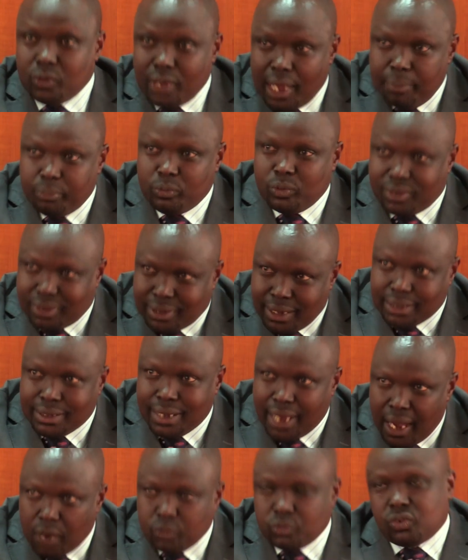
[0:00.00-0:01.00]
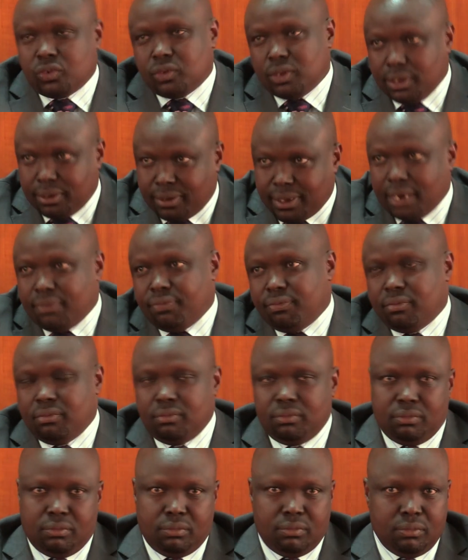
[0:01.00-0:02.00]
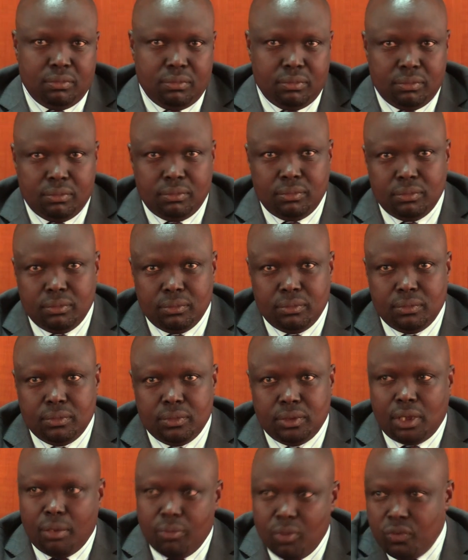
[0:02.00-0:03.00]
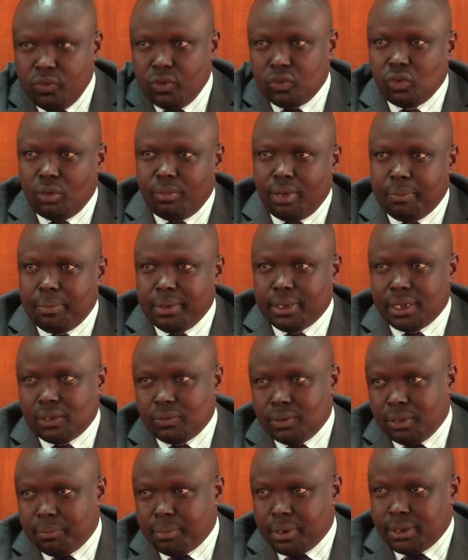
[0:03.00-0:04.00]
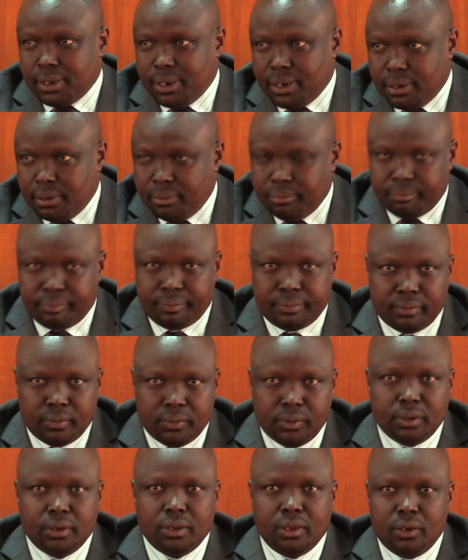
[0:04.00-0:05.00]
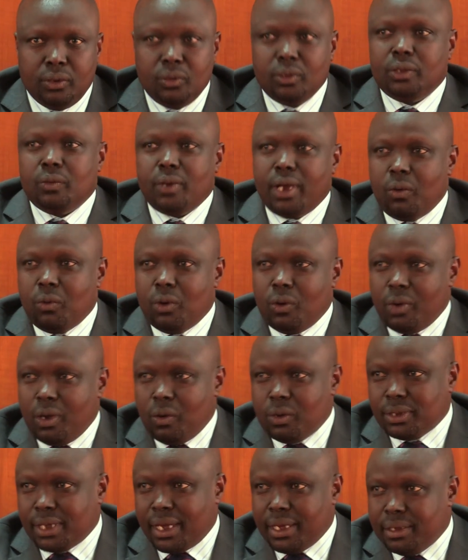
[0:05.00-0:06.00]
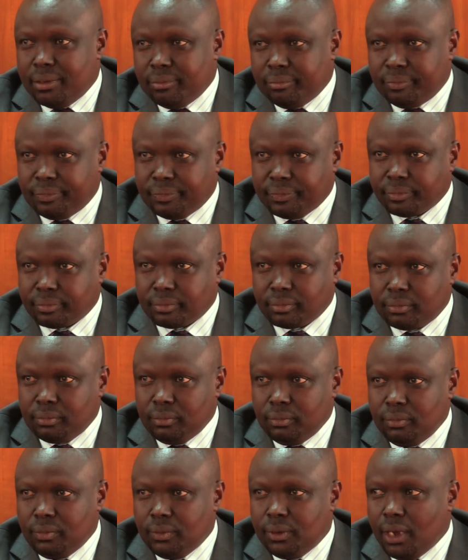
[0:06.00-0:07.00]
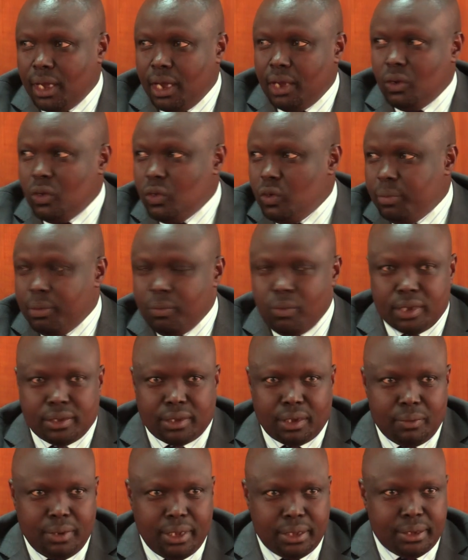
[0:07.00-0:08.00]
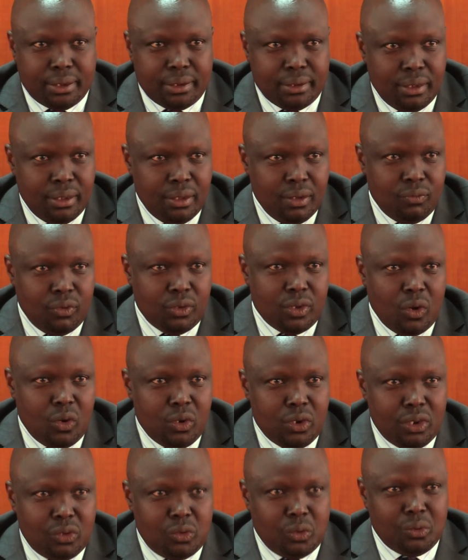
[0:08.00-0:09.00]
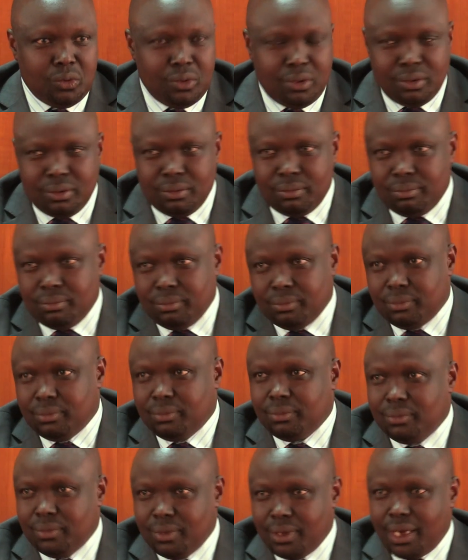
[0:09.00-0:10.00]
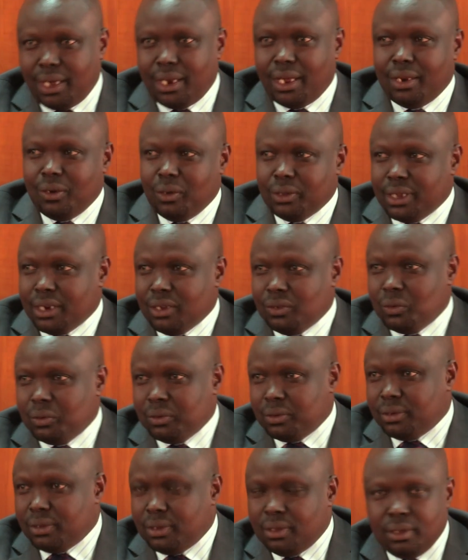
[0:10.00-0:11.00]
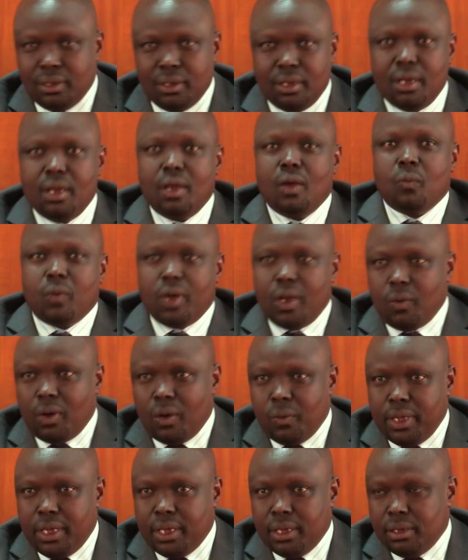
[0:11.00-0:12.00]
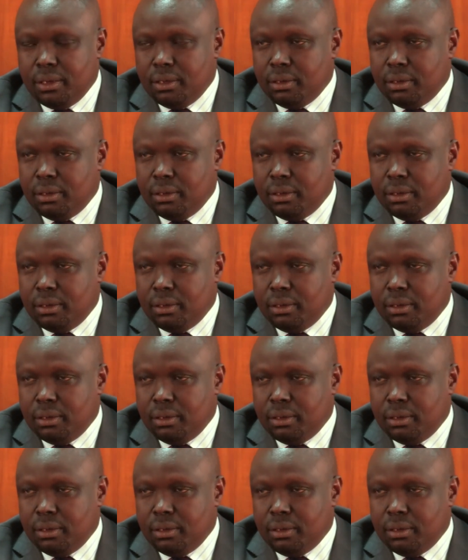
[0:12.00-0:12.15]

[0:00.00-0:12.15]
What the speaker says: Up to State House itself. Some of you saw my pictures with the president. Where was I? I know you people are circulating for your own reasons. And I know the reasons. Where were we?